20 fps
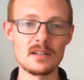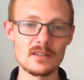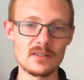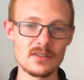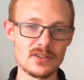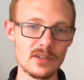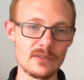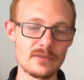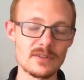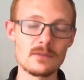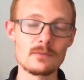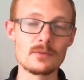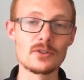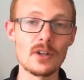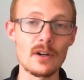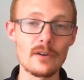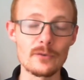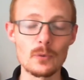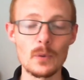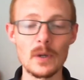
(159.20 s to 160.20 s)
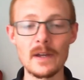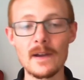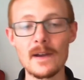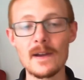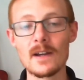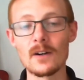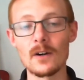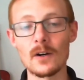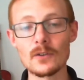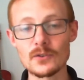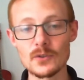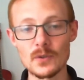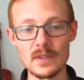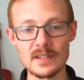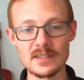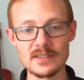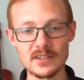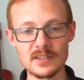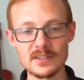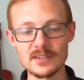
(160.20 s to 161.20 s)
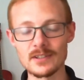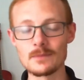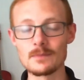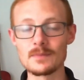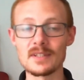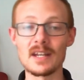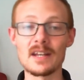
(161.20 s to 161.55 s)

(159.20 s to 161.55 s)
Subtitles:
system software onto their systems,